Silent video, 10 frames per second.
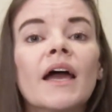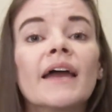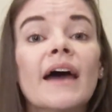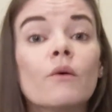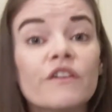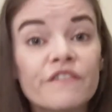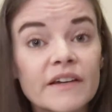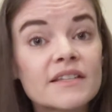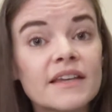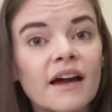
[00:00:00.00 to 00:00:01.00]
And how we
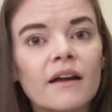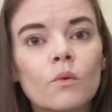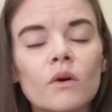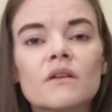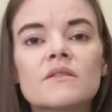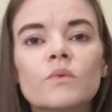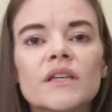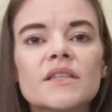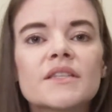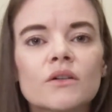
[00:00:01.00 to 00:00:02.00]
fixed that was we
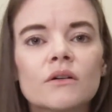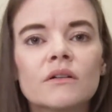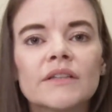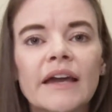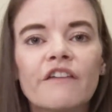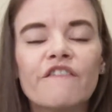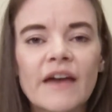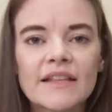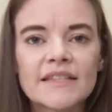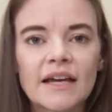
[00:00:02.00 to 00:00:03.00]
installed a
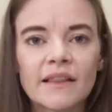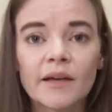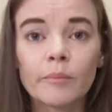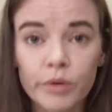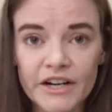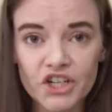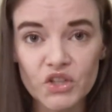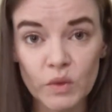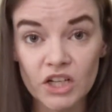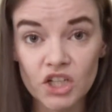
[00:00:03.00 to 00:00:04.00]
fan cycling pressure
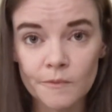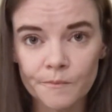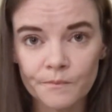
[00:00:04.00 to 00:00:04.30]
switch.